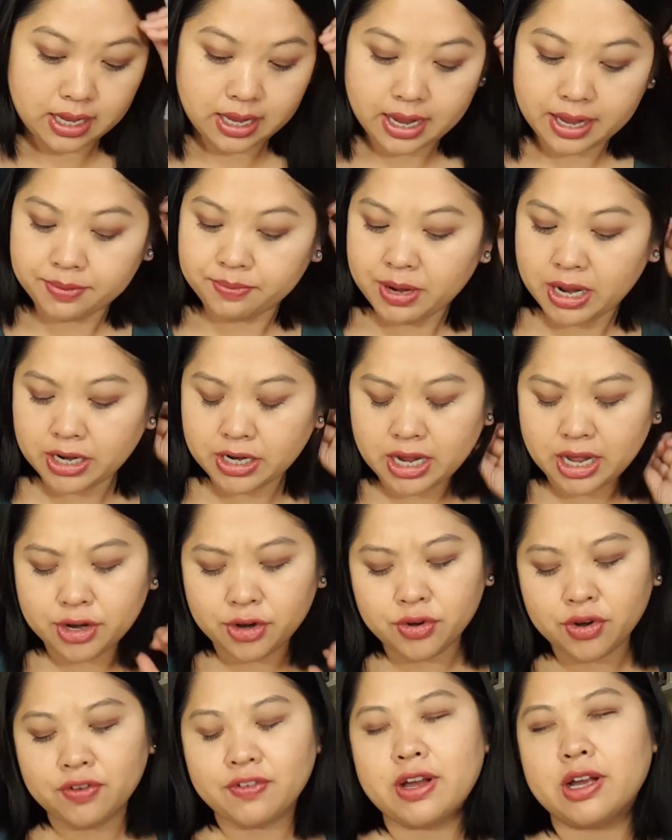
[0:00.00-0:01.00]
I'm not, I
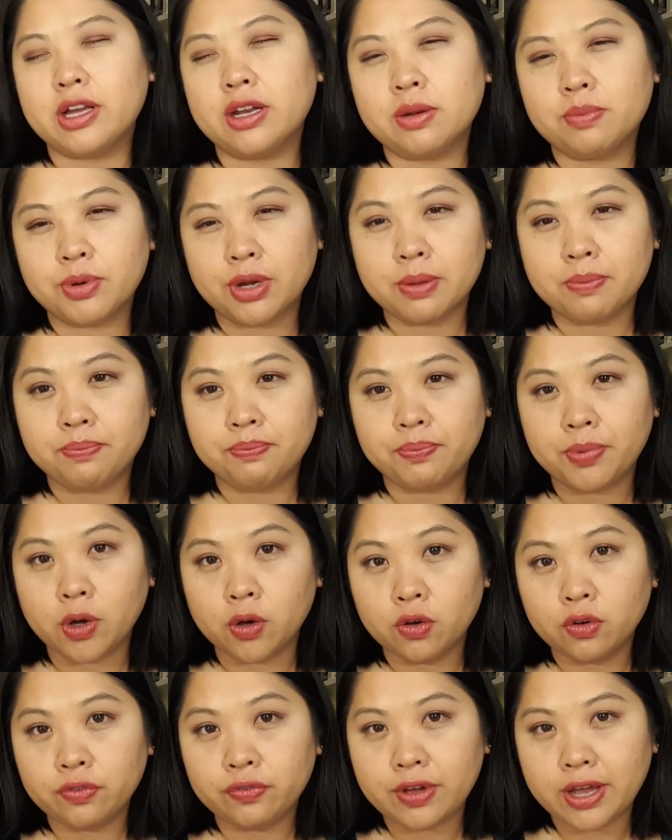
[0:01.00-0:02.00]
don't know if I'm going to bring
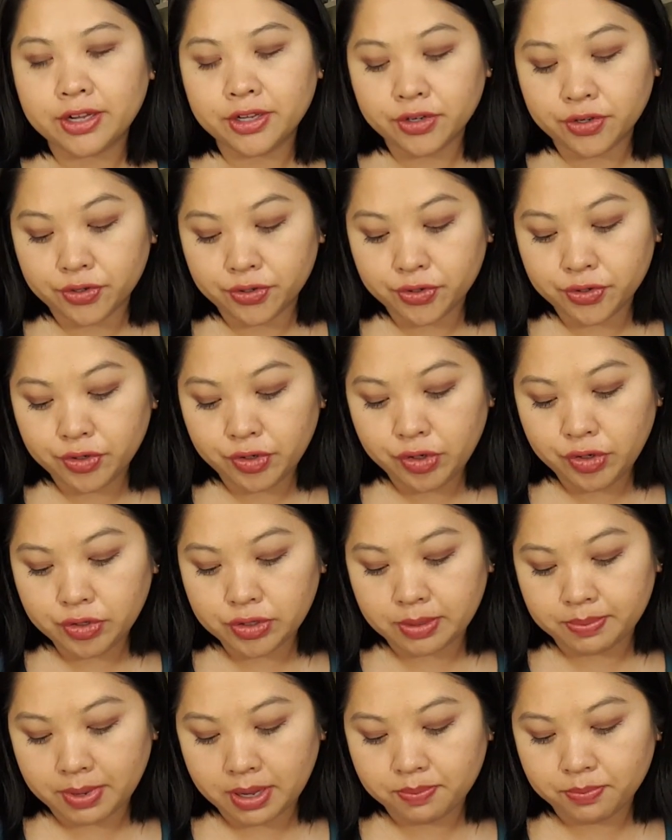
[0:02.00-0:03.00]
both on the cruise.
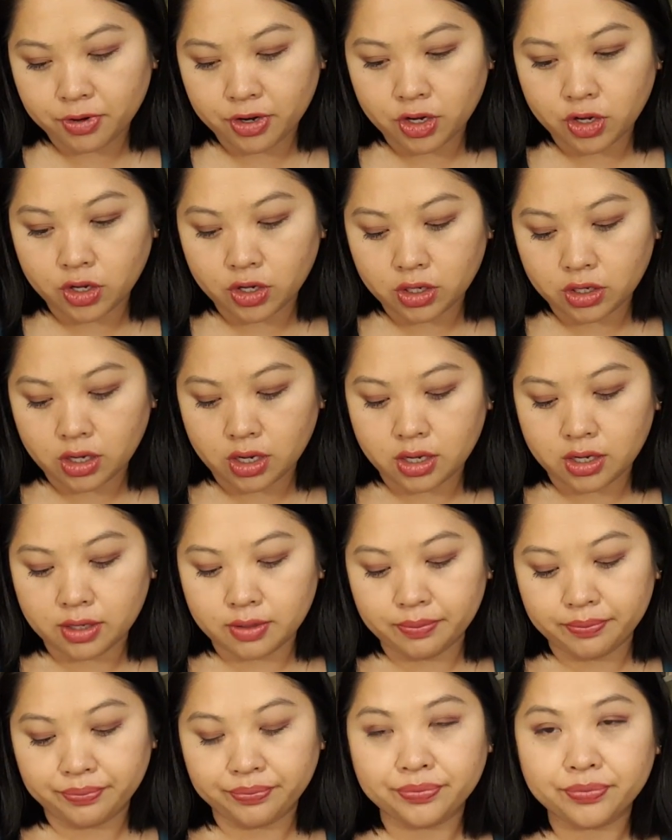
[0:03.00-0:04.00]
I might bring
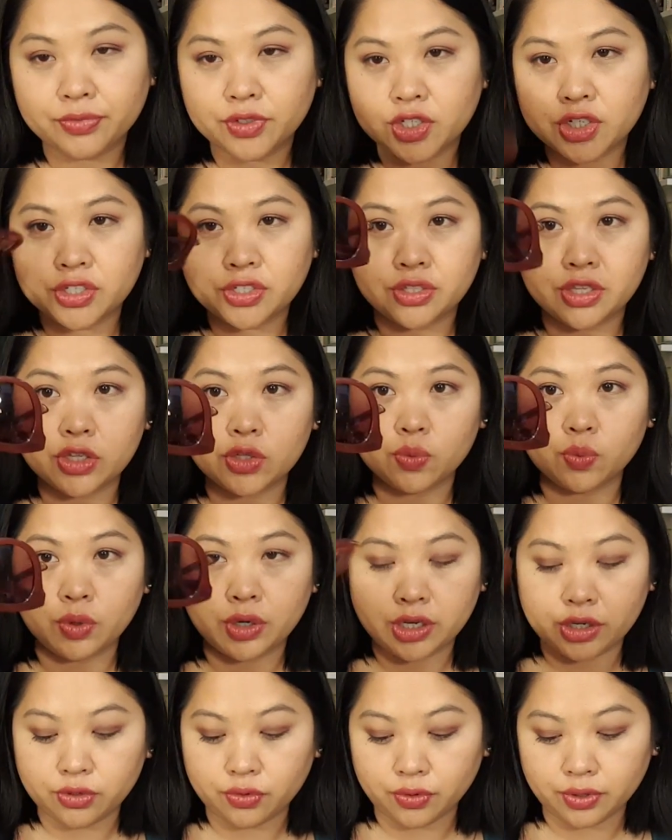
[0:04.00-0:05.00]
um, just this
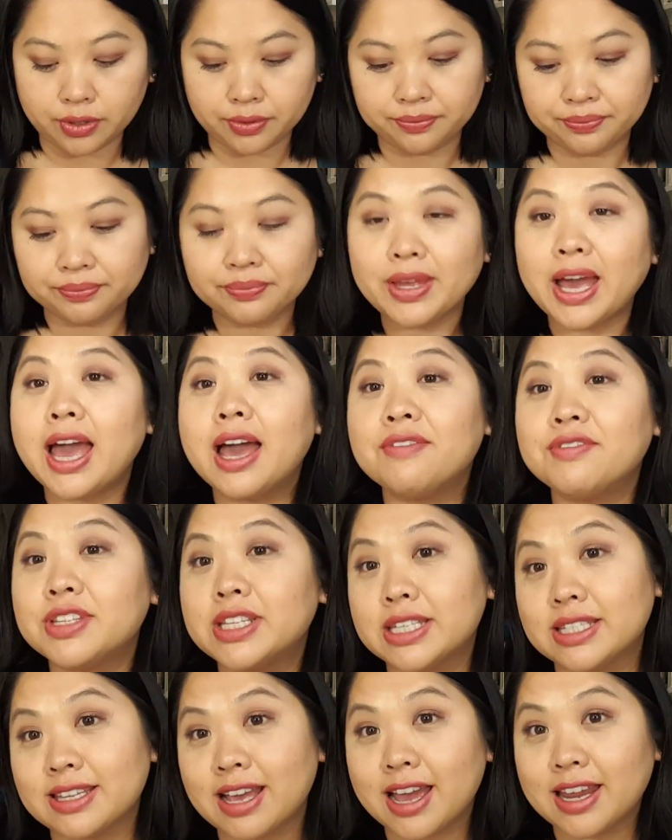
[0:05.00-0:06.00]
one or I haven't
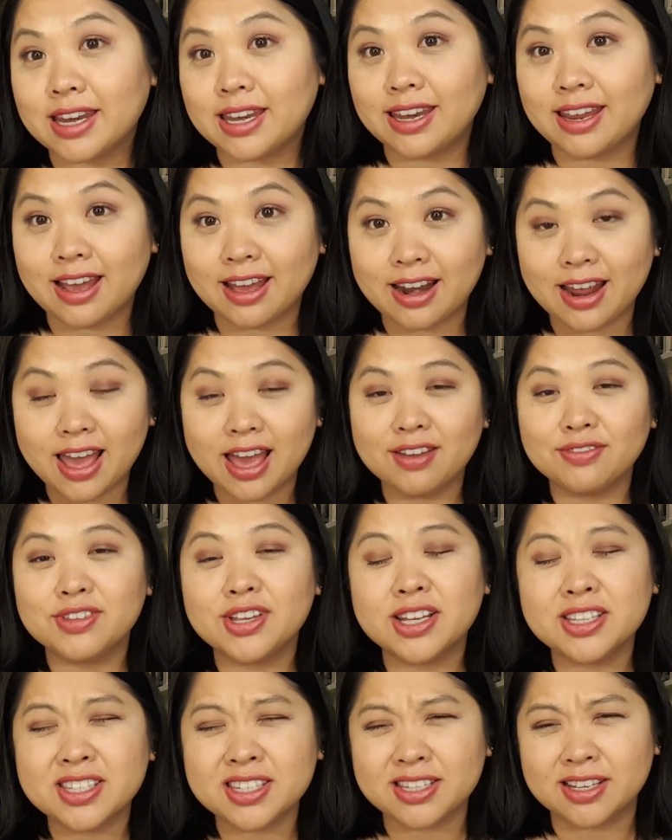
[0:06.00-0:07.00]
decided yet. I have
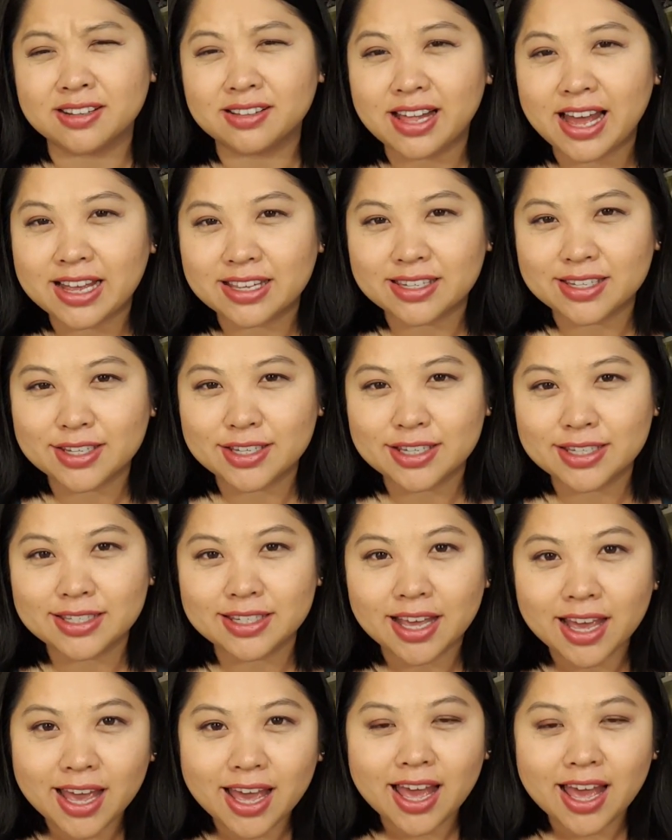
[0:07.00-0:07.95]
tons of sunglasses,